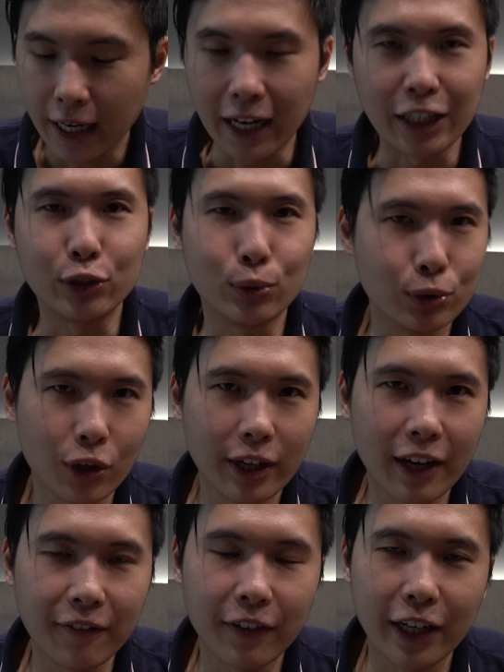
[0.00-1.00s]
and I do not
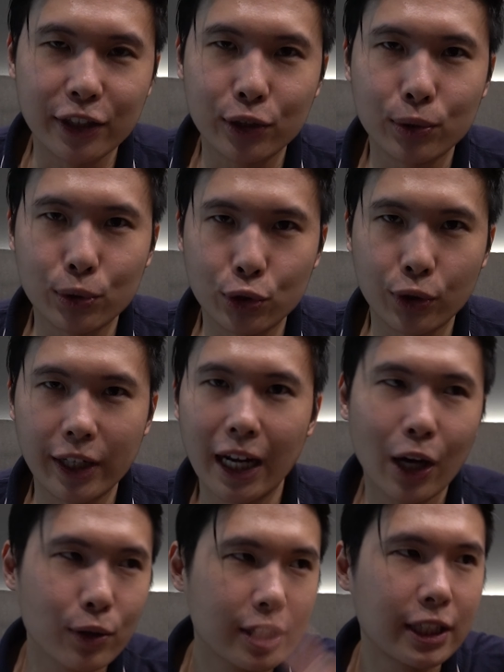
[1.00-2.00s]
advise you to trade
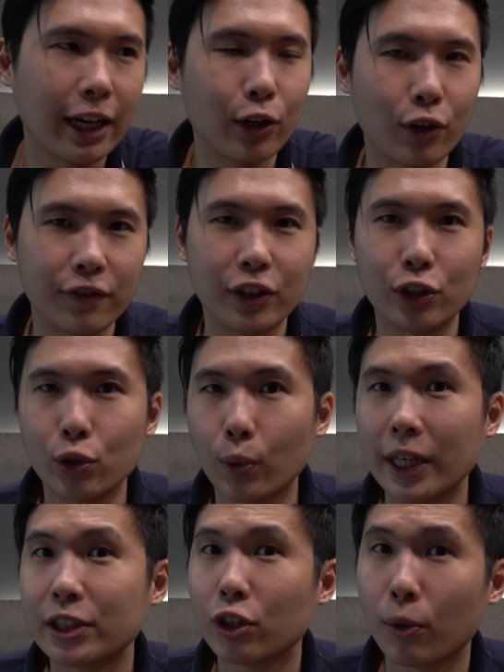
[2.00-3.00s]
outside of the
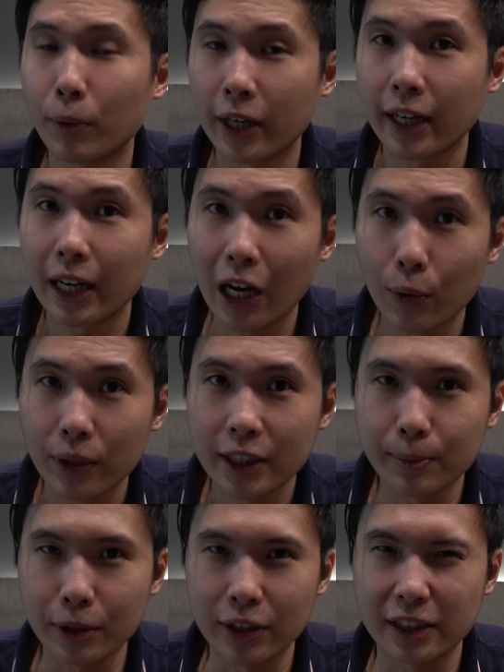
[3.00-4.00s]
US stock market hours
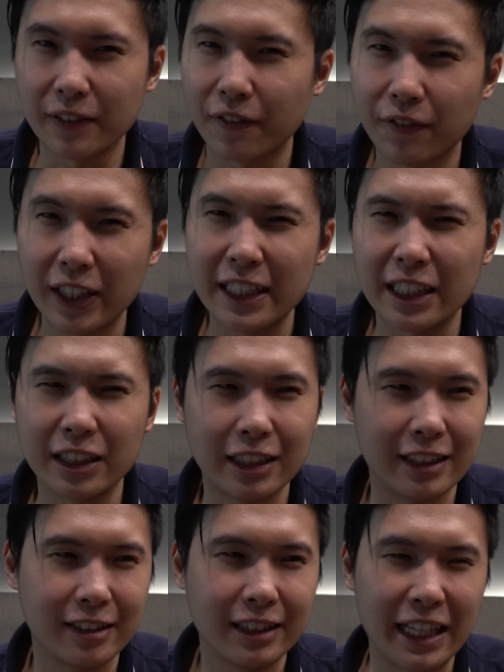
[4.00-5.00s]
because the fees are
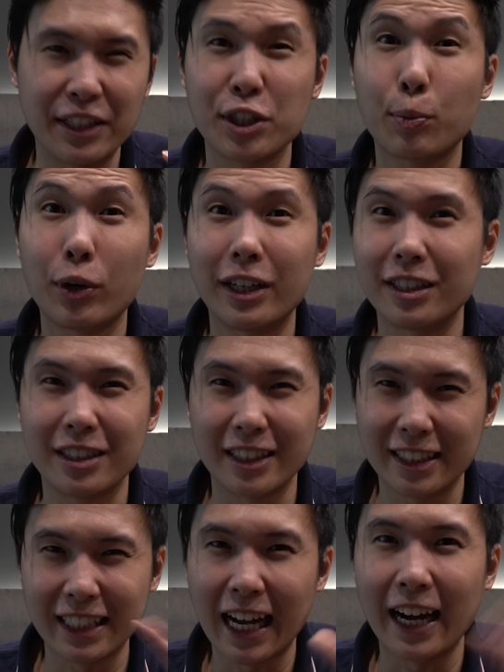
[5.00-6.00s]
and the spread is
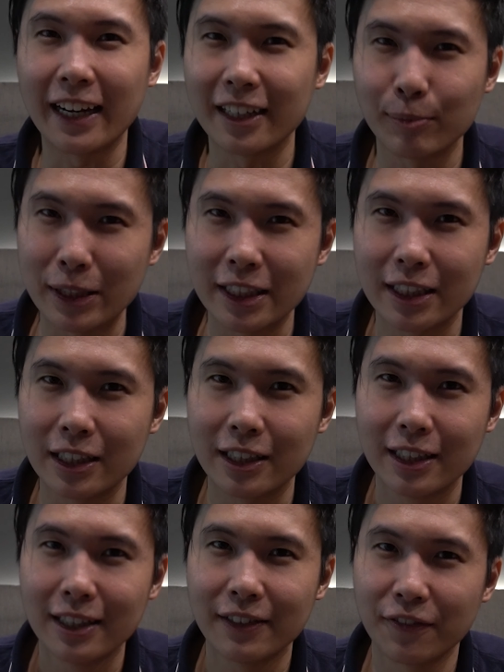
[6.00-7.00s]
just high, basically
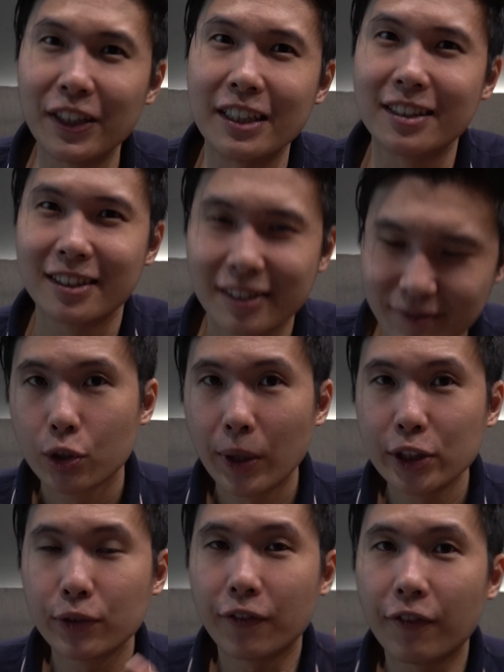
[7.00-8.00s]
fees. So
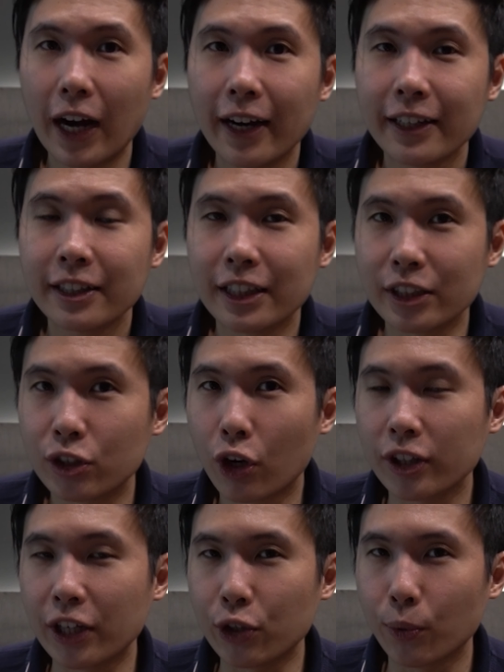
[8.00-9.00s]
once you find the
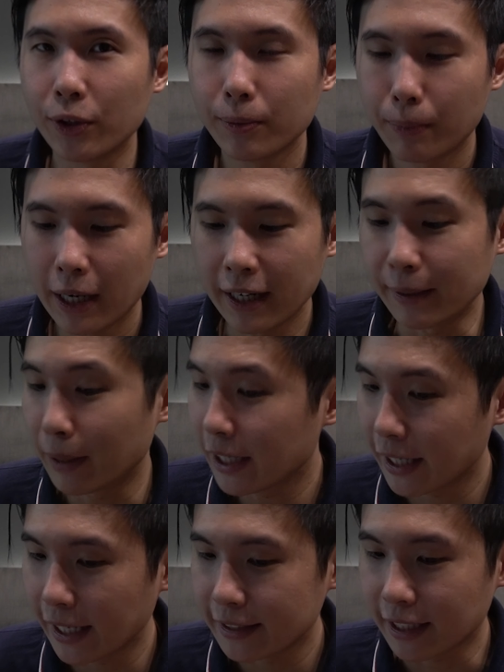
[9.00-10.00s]
stock that you want to buy, in my
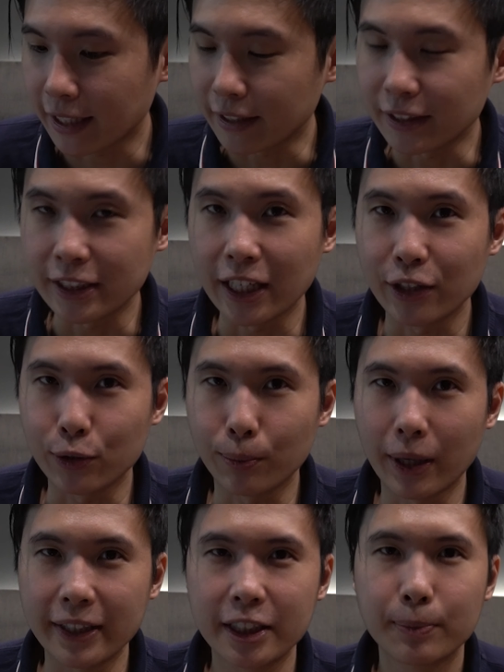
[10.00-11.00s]
case, I decided to
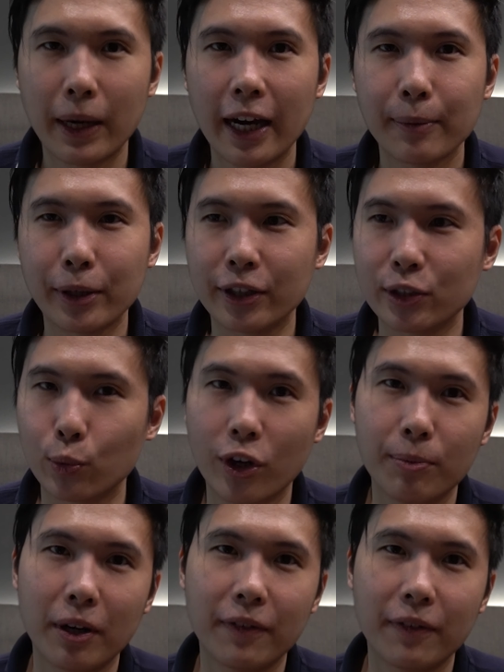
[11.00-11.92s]
buy SPY because Warren